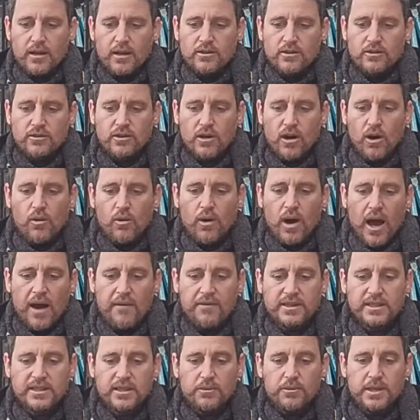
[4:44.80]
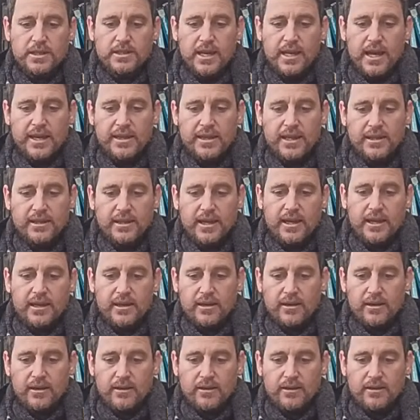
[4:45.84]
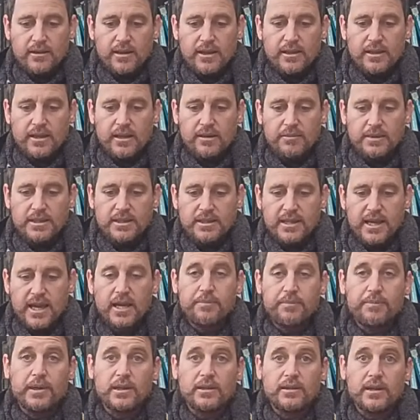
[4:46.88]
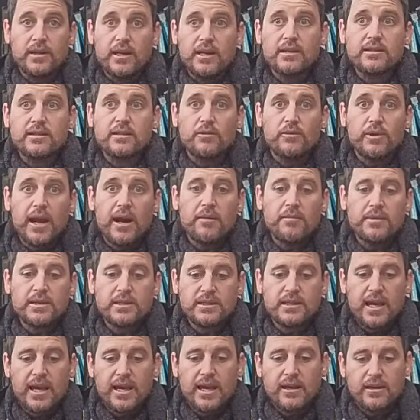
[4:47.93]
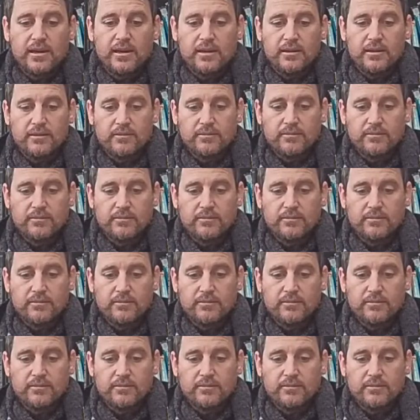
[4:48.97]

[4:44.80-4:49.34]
So obviously we say that they did a mistake, but it's a rare mistake.